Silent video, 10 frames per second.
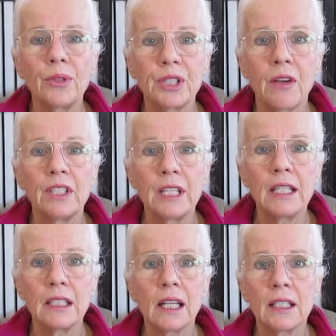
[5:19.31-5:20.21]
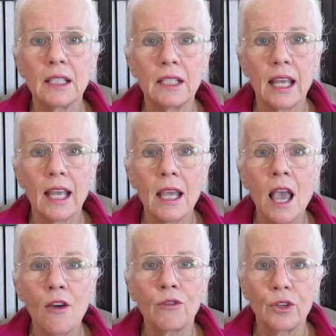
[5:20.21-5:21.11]
17 cents a day
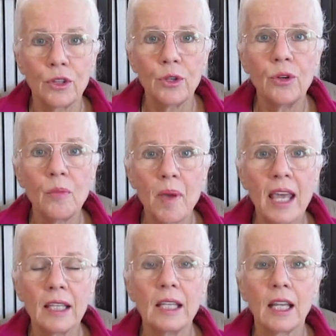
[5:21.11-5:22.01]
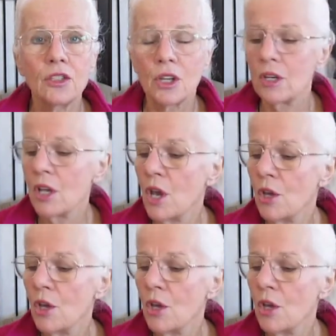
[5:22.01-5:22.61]
for you to pay attention